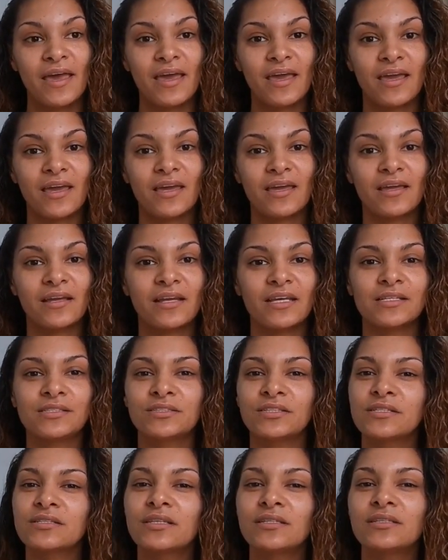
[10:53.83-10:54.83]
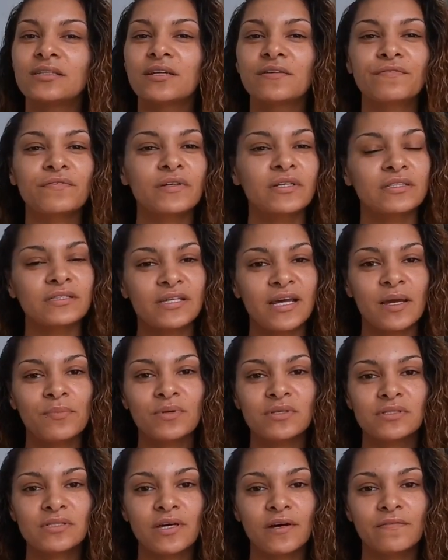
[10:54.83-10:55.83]
And it's just a different type
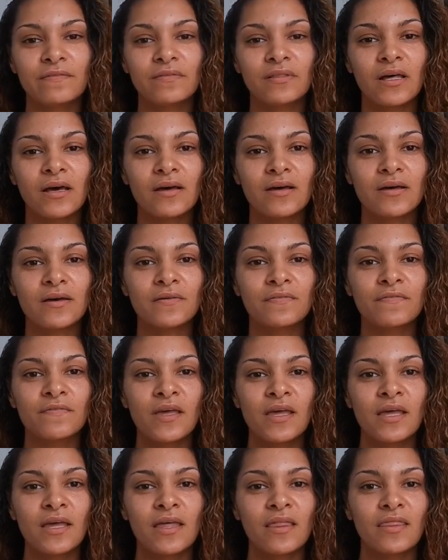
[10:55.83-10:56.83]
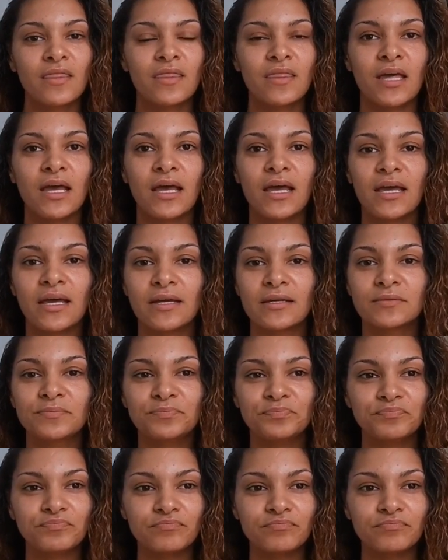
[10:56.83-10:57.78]
of self-love that